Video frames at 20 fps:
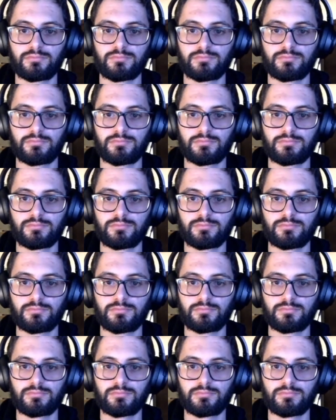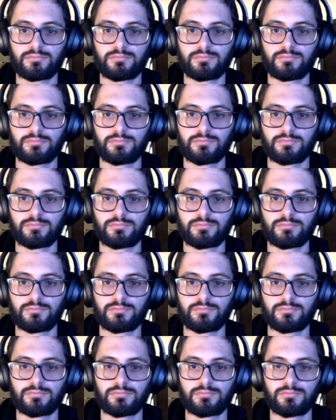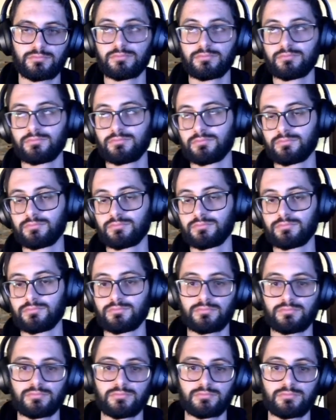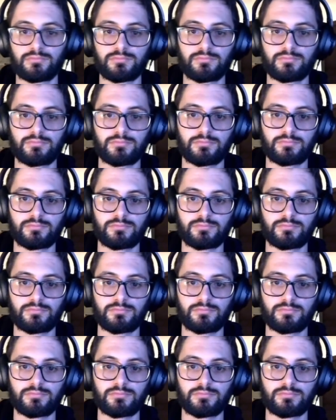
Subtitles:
(not speaking)